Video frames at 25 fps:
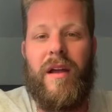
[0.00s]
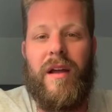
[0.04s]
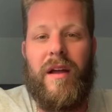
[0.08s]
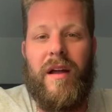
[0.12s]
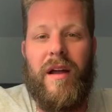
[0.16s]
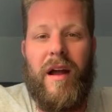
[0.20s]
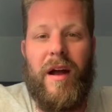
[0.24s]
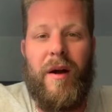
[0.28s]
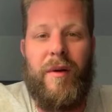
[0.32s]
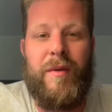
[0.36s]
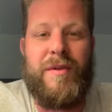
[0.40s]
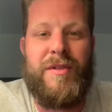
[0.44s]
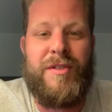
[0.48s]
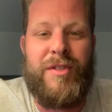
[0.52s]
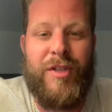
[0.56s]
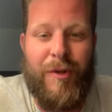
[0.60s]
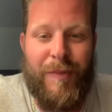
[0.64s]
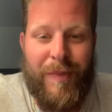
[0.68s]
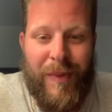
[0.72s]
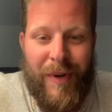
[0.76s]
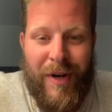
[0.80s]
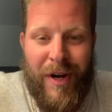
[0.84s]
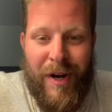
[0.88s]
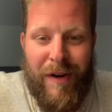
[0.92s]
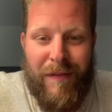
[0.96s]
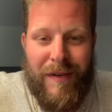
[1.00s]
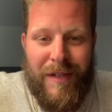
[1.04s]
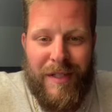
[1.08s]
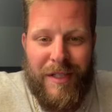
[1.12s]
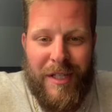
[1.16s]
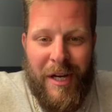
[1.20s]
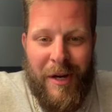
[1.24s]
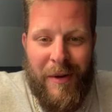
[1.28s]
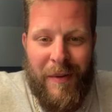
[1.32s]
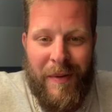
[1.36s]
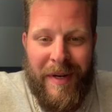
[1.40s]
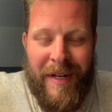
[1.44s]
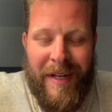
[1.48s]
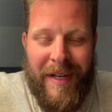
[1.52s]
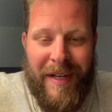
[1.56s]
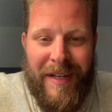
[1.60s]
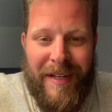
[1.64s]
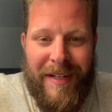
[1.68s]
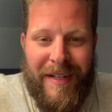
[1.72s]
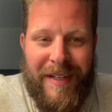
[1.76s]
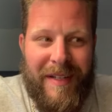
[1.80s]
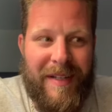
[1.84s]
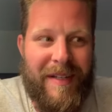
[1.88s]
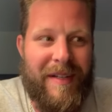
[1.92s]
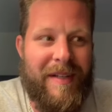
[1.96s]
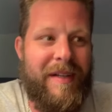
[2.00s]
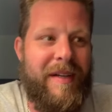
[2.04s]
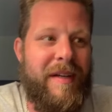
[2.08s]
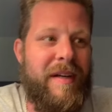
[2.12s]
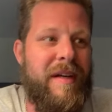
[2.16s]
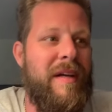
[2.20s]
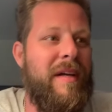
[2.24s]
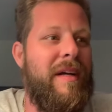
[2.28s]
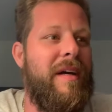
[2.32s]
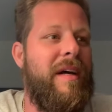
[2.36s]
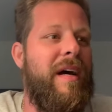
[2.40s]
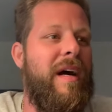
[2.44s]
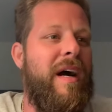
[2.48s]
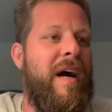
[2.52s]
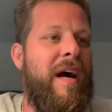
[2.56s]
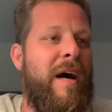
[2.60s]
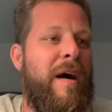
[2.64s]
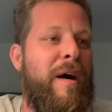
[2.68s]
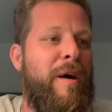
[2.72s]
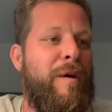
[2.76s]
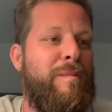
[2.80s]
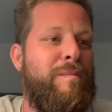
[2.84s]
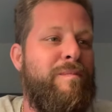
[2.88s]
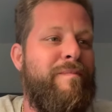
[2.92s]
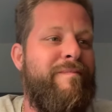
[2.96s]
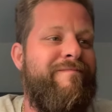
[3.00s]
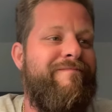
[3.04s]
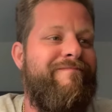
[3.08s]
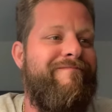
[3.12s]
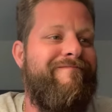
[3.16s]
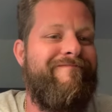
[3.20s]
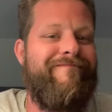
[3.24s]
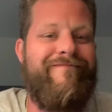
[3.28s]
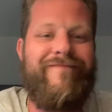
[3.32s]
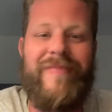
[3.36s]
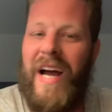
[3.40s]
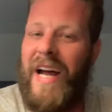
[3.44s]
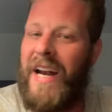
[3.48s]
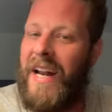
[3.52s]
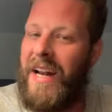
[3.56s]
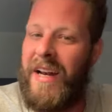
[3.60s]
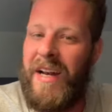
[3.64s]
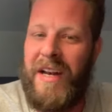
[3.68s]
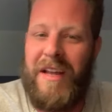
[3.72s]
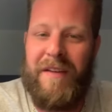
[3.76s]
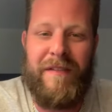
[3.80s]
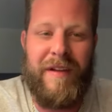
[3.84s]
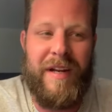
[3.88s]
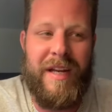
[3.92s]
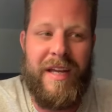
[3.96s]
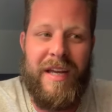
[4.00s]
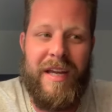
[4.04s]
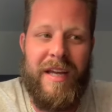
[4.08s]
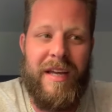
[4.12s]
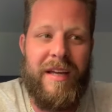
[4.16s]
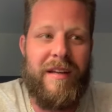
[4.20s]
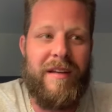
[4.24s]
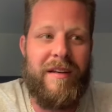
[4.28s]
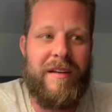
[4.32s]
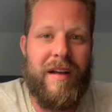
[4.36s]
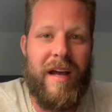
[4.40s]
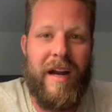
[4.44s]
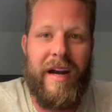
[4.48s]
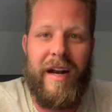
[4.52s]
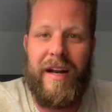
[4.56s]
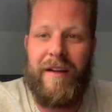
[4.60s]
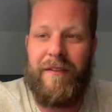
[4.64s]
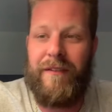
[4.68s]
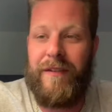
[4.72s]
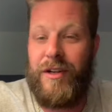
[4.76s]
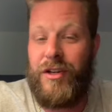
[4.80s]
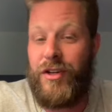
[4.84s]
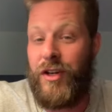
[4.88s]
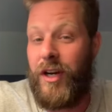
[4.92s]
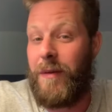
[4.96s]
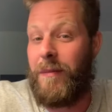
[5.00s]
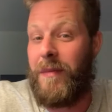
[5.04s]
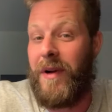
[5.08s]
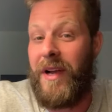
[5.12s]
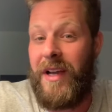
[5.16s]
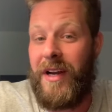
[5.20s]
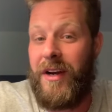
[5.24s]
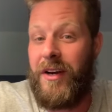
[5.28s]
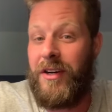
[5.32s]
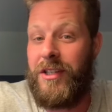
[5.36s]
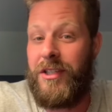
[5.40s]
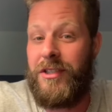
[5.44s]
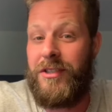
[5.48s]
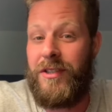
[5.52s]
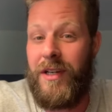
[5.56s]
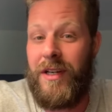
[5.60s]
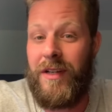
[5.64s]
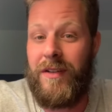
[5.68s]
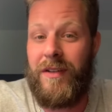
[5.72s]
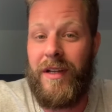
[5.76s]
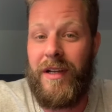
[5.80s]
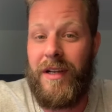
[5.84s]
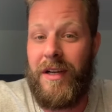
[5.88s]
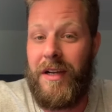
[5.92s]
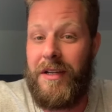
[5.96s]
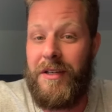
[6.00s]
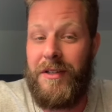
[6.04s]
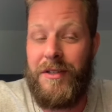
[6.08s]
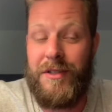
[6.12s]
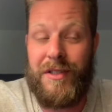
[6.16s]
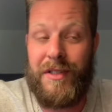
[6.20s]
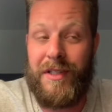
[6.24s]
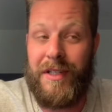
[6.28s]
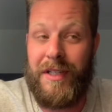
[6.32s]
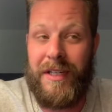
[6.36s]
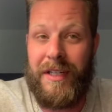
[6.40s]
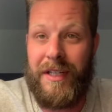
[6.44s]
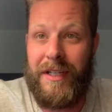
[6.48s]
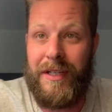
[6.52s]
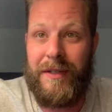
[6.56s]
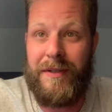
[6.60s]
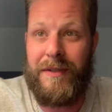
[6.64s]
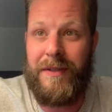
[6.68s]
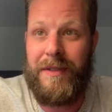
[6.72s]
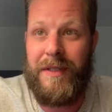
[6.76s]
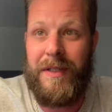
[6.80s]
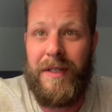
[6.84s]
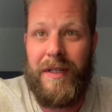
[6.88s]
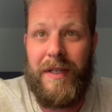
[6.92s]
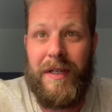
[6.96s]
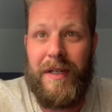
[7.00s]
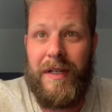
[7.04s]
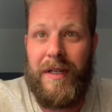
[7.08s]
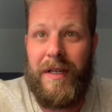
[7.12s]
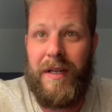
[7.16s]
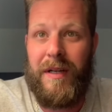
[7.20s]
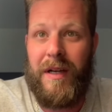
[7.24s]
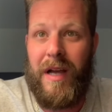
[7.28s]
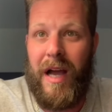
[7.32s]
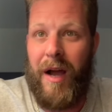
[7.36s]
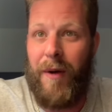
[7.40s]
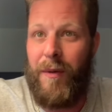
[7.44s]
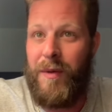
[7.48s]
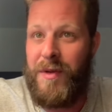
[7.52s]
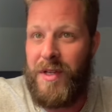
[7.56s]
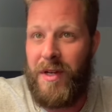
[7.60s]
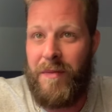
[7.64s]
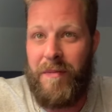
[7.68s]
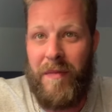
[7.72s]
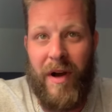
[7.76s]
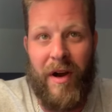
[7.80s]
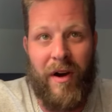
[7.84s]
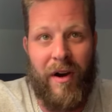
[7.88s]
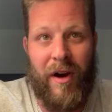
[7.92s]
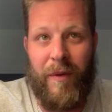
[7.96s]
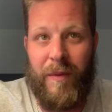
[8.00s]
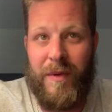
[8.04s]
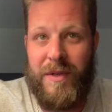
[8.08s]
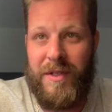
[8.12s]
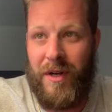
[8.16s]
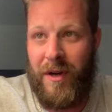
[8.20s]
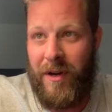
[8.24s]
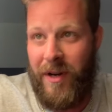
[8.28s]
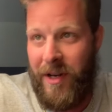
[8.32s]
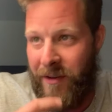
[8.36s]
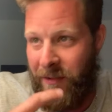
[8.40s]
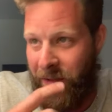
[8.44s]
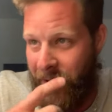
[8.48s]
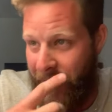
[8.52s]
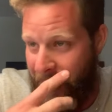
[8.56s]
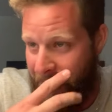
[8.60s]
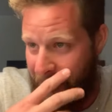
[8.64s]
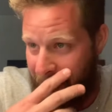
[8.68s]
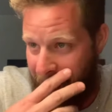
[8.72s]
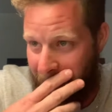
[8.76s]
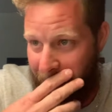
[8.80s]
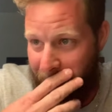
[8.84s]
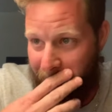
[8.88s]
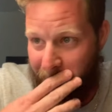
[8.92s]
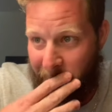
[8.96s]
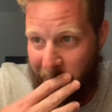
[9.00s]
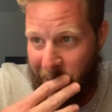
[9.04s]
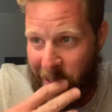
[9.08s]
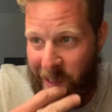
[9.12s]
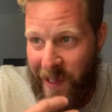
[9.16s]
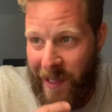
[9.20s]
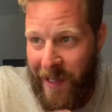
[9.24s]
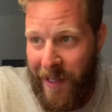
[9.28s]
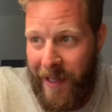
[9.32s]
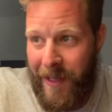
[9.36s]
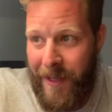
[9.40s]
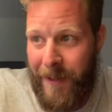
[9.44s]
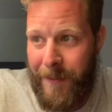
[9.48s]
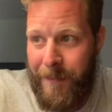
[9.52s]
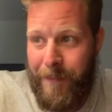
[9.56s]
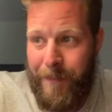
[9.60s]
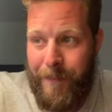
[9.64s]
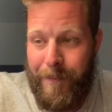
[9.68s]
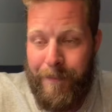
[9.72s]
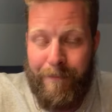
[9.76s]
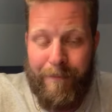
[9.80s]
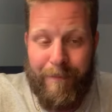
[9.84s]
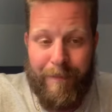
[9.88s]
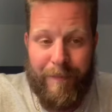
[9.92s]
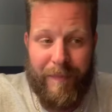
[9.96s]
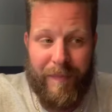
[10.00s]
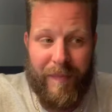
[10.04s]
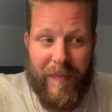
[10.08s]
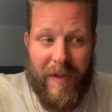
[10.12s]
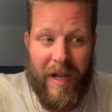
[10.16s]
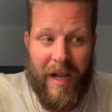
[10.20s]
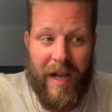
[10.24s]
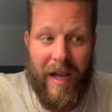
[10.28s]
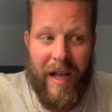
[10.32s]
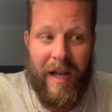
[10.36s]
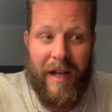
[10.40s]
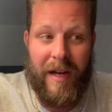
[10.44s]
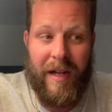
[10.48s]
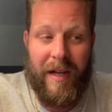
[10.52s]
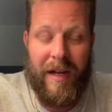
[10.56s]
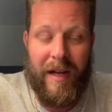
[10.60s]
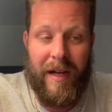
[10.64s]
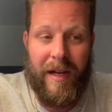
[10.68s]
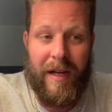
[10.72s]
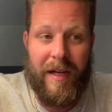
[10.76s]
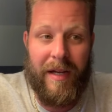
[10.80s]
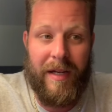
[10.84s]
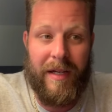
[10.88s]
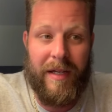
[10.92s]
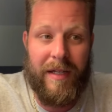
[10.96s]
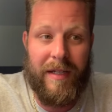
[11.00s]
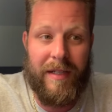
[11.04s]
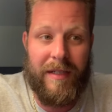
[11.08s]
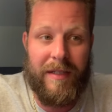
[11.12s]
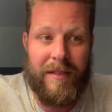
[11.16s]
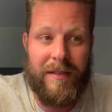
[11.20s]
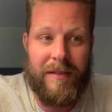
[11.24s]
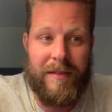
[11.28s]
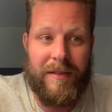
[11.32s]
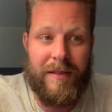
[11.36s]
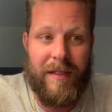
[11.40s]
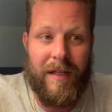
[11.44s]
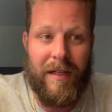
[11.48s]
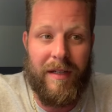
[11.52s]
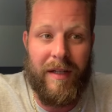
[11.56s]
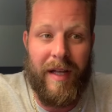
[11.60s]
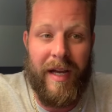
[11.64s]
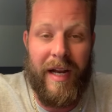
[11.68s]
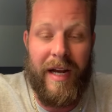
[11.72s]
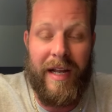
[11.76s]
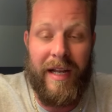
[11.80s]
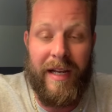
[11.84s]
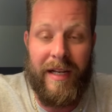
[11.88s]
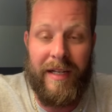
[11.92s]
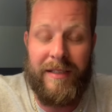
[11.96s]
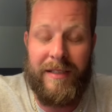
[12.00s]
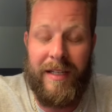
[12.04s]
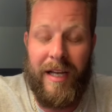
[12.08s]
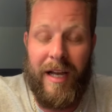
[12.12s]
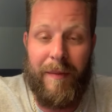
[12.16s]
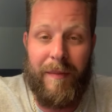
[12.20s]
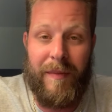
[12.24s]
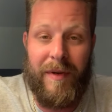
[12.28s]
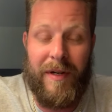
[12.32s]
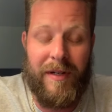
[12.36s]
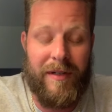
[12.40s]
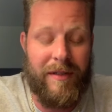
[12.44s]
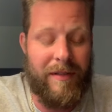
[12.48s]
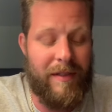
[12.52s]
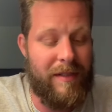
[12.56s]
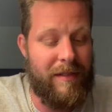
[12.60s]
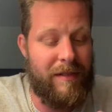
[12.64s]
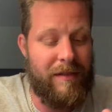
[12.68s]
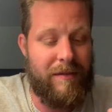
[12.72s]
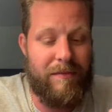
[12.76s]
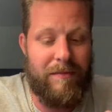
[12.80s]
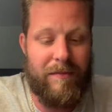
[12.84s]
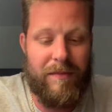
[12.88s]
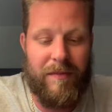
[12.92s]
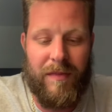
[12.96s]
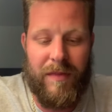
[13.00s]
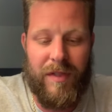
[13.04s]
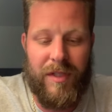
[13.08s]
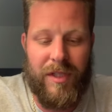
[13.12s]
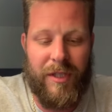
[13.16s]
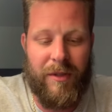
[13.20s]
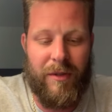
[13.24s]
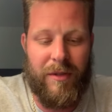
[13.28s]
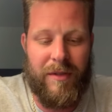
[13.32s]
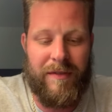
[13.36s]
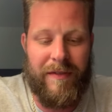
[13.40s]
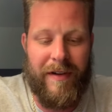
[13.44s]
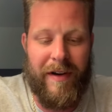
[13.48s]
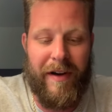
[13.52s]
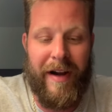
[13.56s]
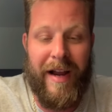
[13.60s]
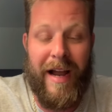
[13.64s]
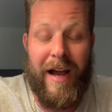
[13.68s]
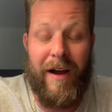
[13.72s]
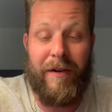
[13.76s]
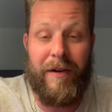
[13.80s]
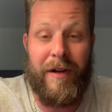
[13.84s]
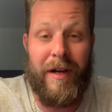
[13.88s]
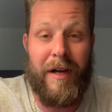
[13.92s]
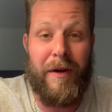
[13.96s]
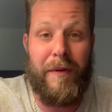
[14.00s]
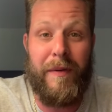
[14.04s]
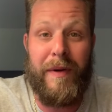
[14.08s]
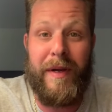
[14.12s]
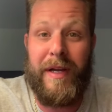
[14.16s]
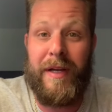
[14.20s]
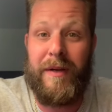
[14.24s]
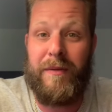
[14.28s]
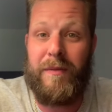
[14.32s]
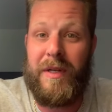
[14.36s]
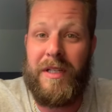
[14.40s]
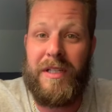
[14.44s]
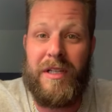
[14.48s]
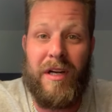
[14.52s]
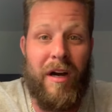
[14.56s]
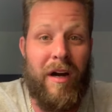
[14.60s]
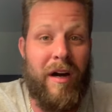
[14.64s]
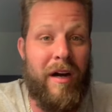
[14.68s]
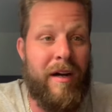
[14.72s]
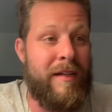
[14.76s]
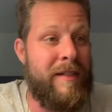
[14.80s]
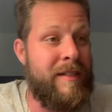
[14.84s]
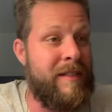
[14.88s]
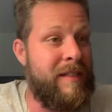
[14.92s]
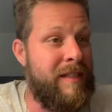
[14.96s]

I was super nervous going in. Um, I didn't even eat. I didn't even drink my energy drink like I usually do. I was my heart was already racing, but um, I had a uh, a lady examiner, and she was very outgoing. We talked,